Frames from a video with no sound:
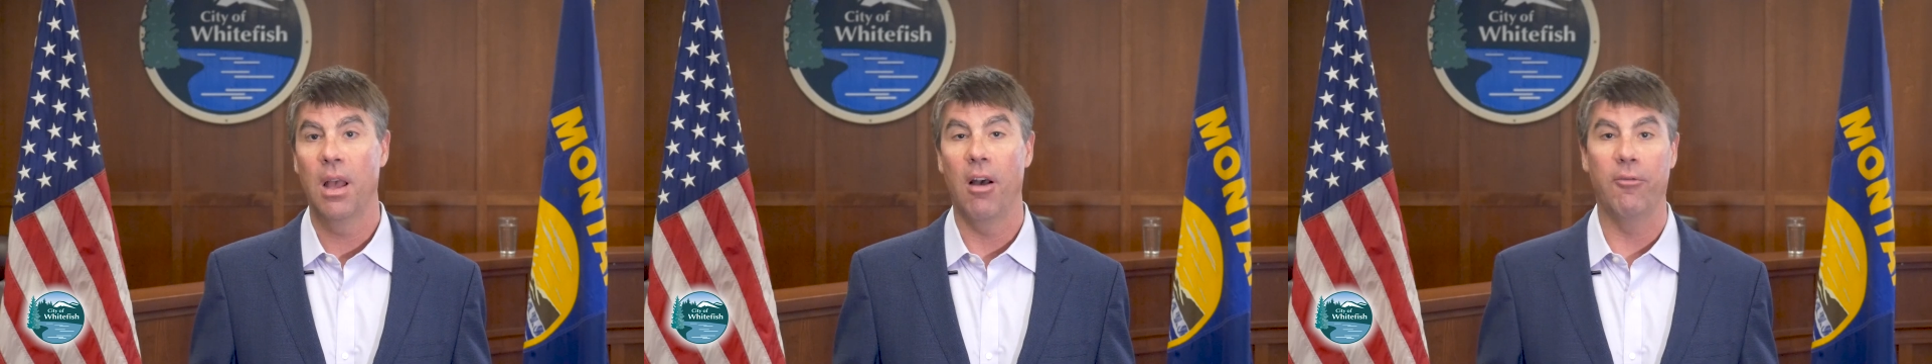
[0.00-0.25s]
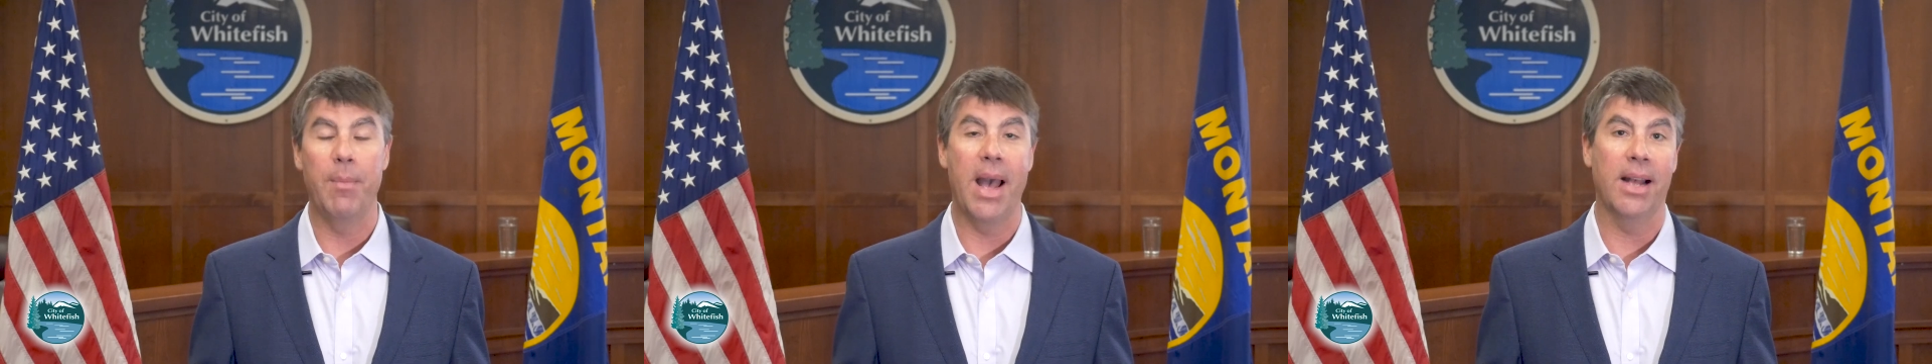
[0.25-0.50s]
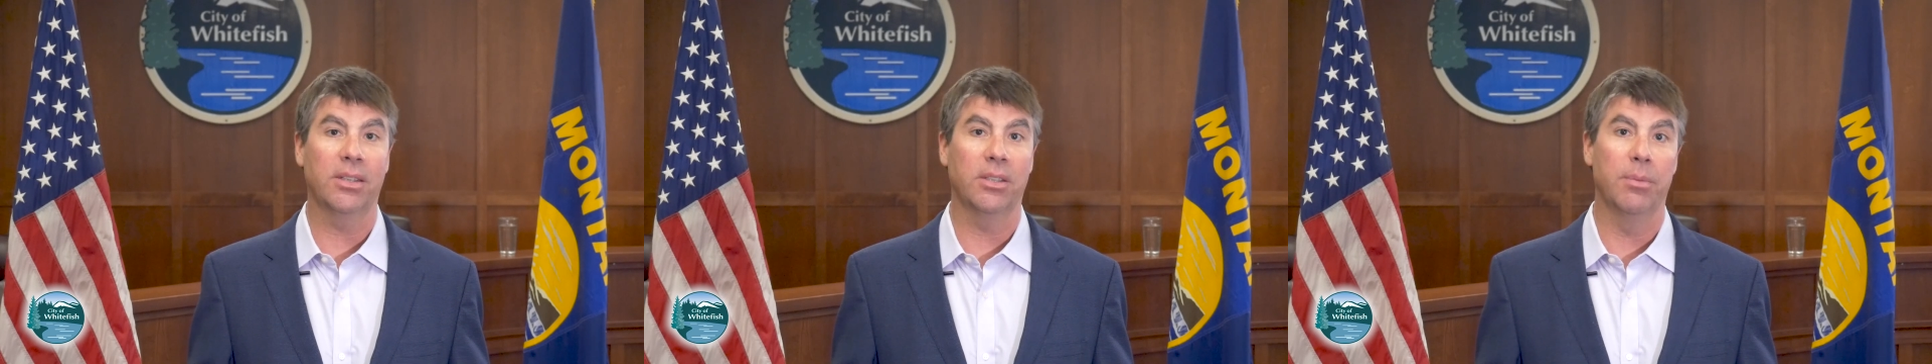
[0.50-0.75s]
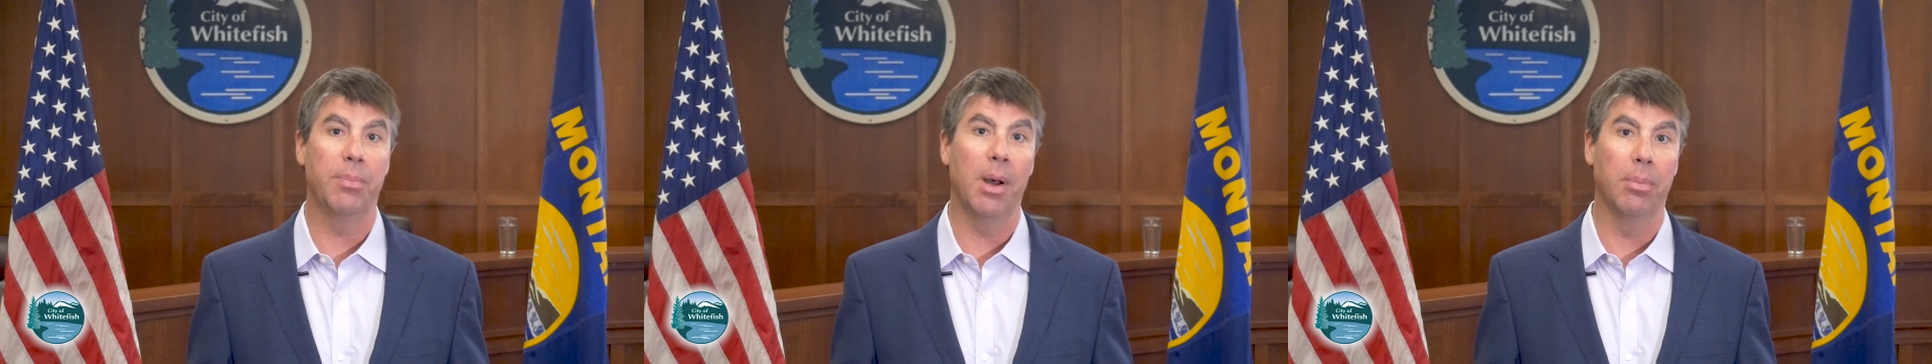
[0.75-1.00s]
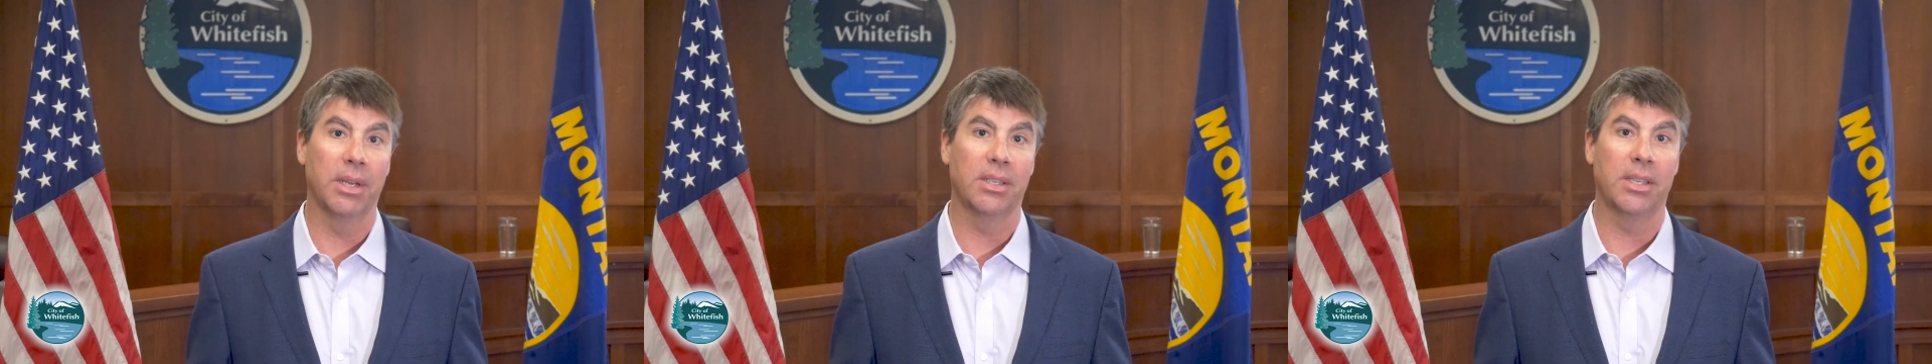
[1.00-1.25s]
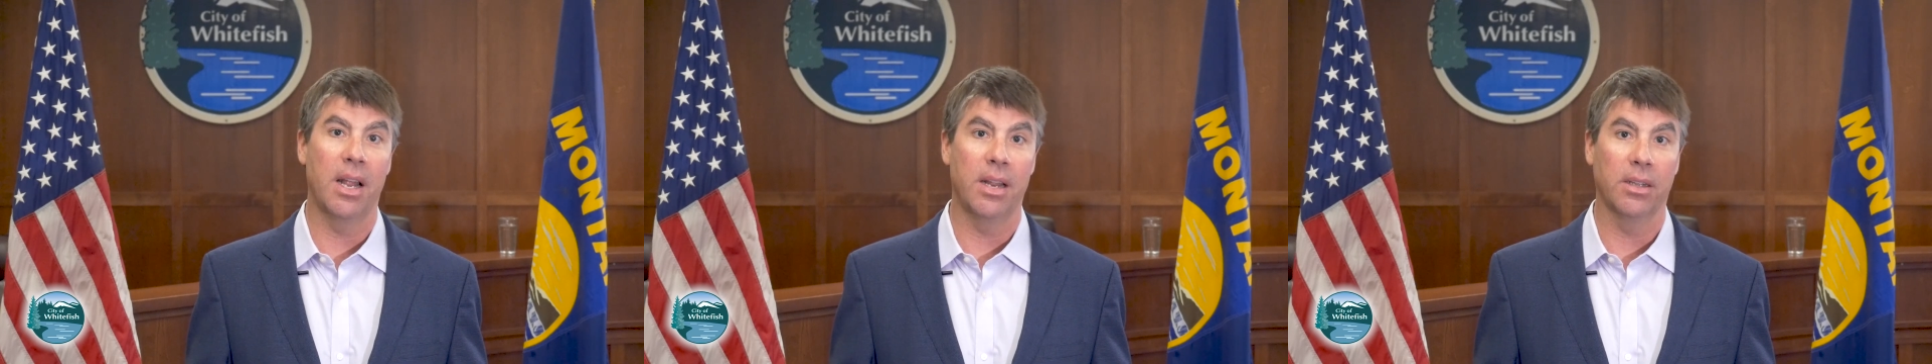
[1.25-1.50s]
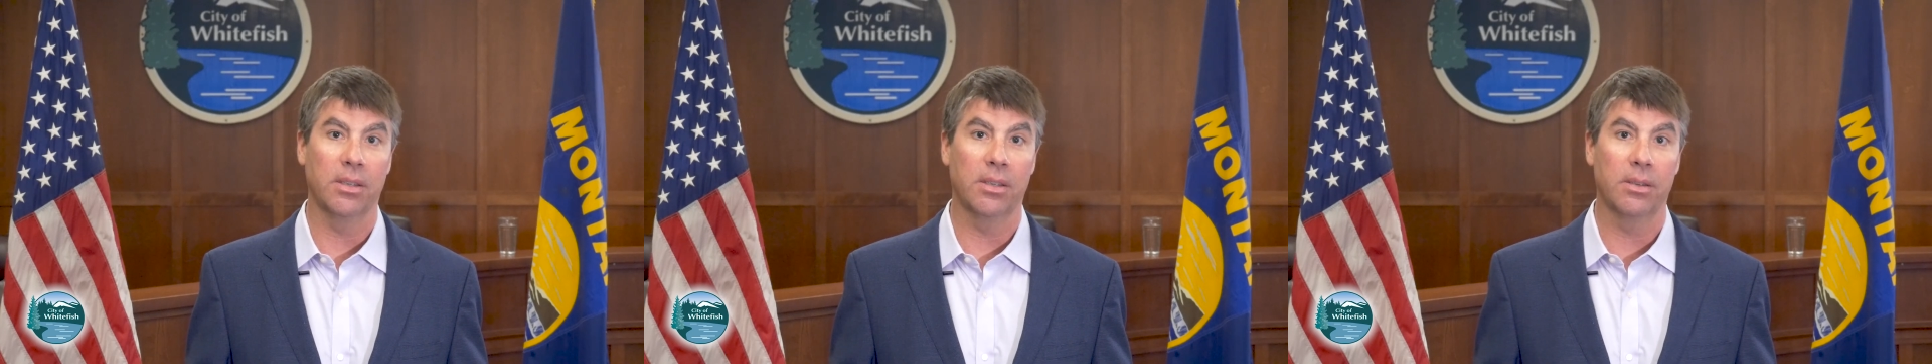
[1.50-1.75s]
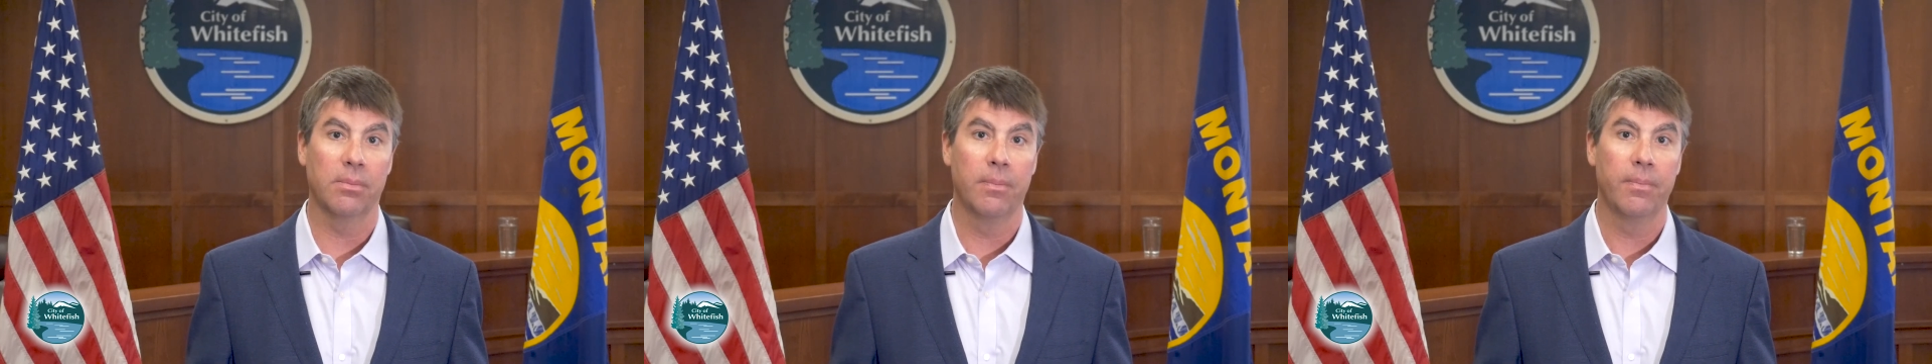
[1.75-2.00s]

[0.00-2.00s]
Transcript: of masks in public settings.